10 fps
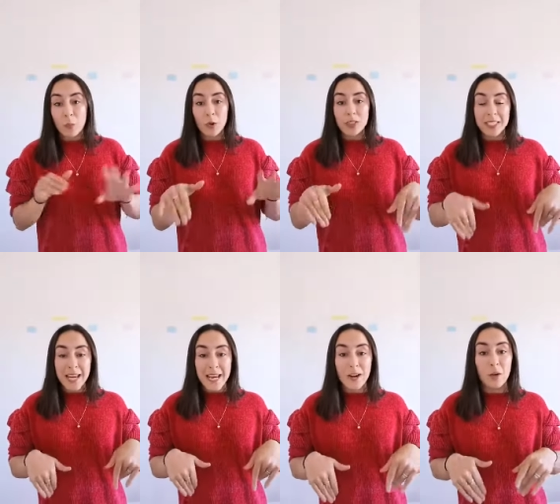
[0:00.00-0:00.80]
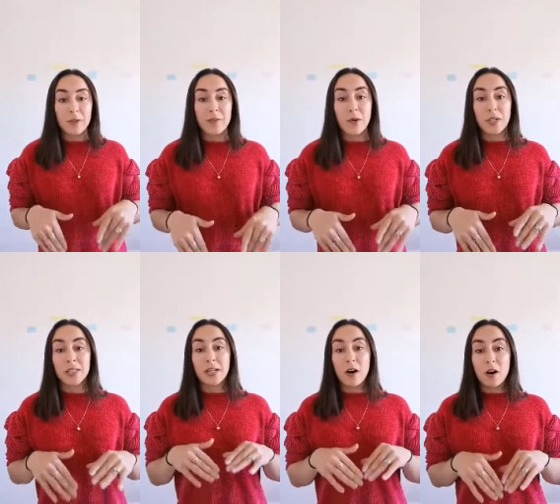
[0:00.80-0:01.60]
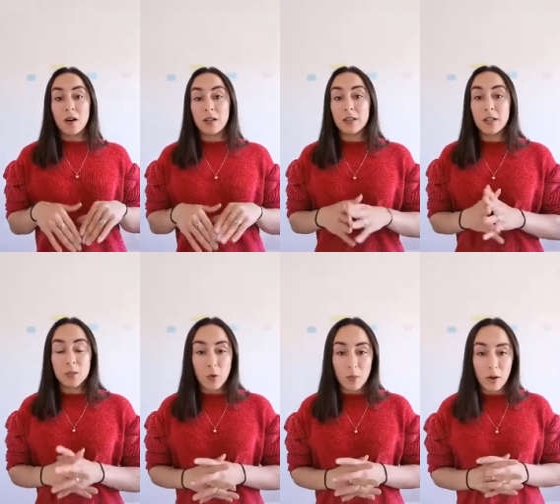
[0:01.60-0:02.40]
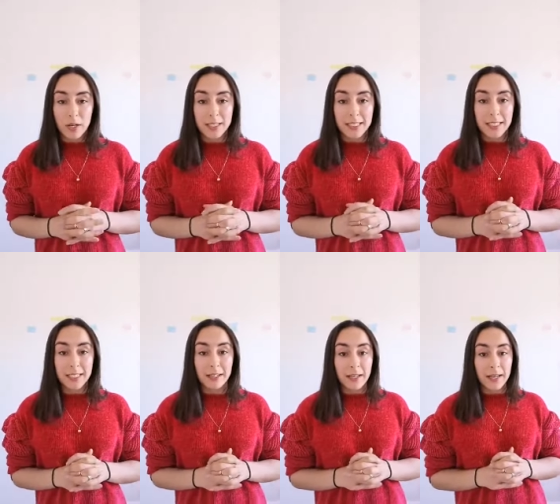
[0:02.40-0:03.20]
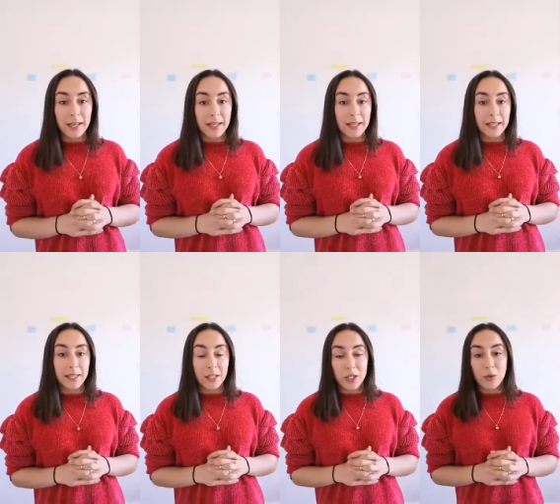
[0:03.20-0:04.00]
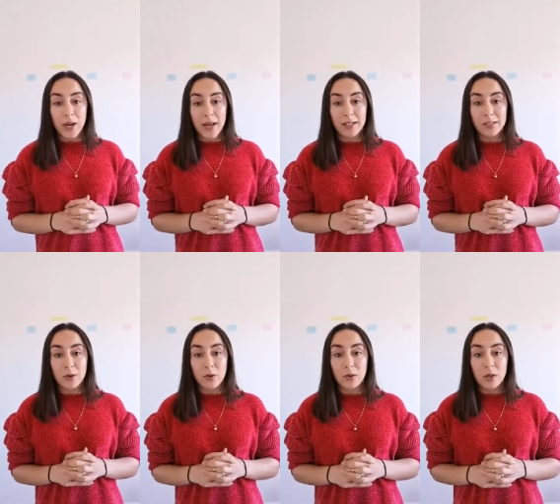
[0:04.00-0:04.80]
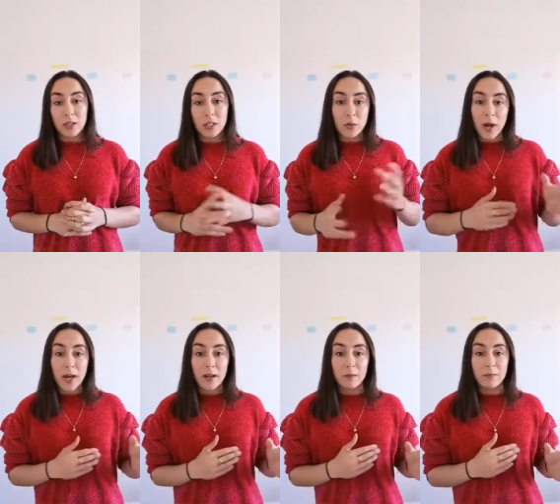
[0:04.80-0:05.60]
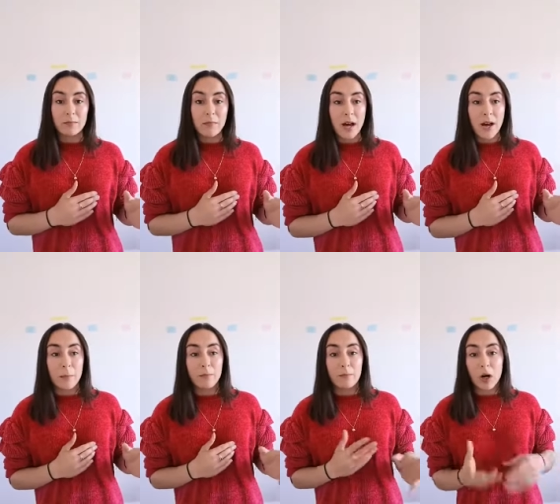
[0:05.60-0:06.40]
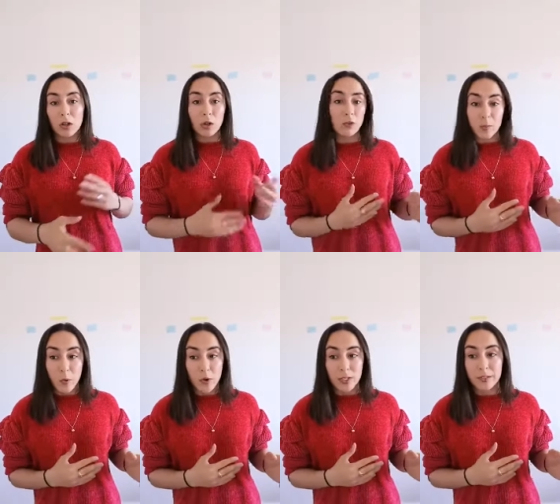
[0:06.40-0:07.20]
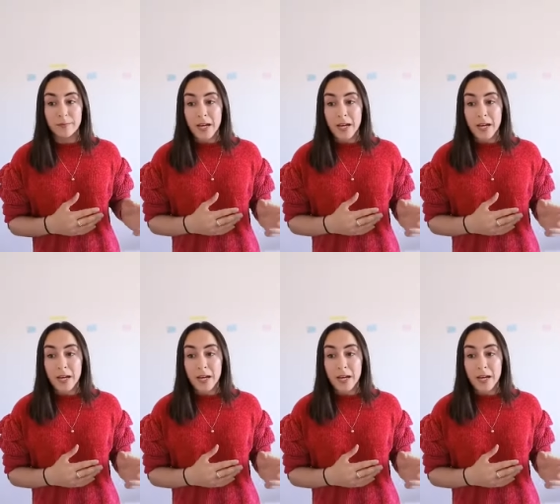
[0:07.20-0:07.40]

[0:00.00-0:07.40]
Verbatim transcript: But today I'll be focusing on the sport policy in the U K, so the U K um, model of sport.